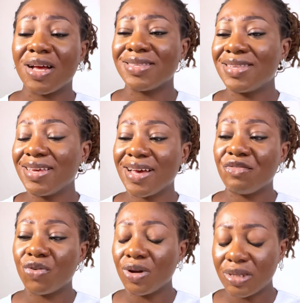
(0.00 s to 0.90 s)
I think
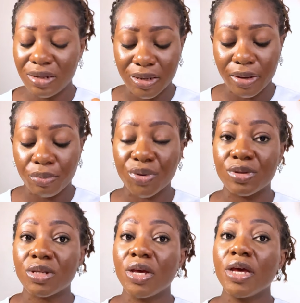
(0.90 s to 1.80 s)
I've forgotten the name,
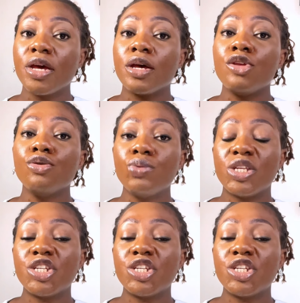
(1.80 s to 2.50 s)
but you